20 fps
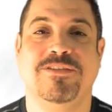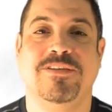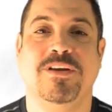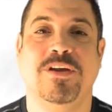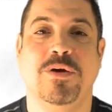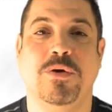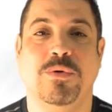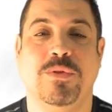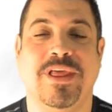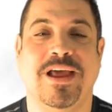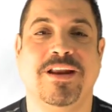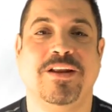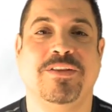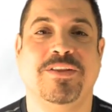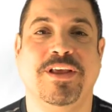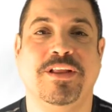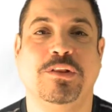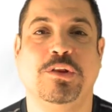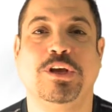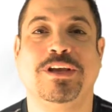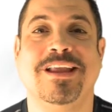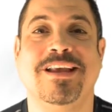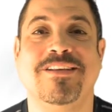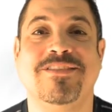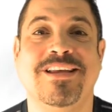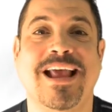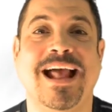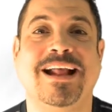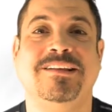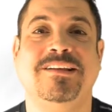that look
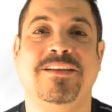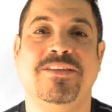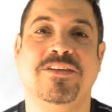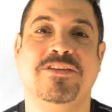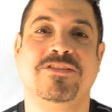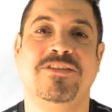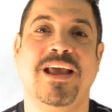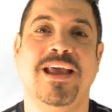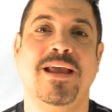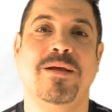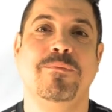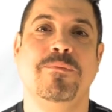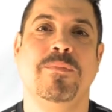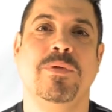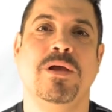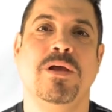exactly the same.